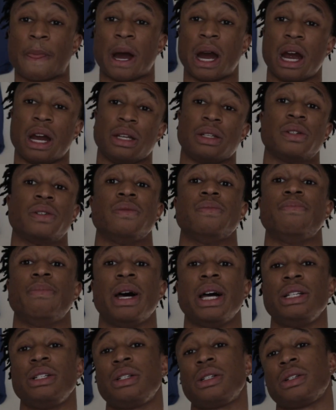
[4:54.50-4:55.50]
Alright, so
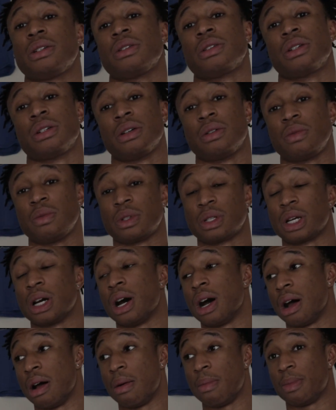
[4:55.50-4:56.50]
bench was
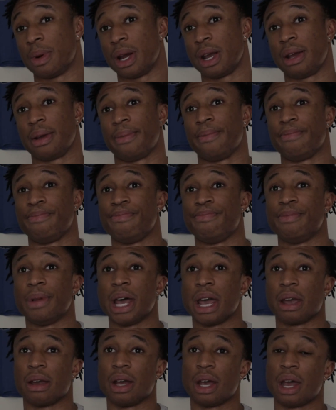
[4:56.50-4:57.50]
calm, right?
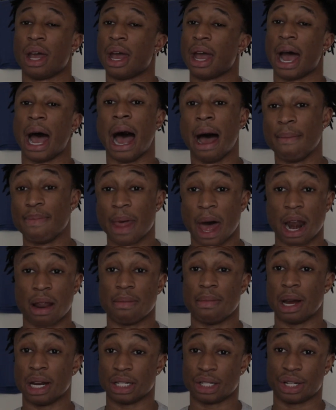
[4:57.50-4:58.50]
Like, I'm not a
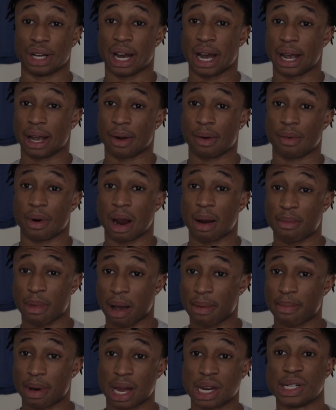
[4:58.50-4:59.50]
bench guy, right? My
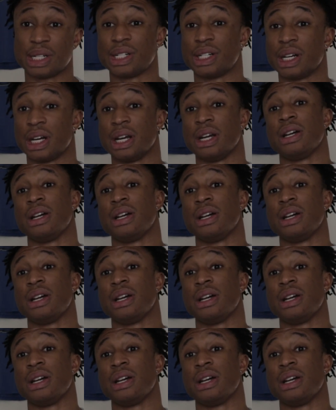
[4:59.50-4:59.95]
bench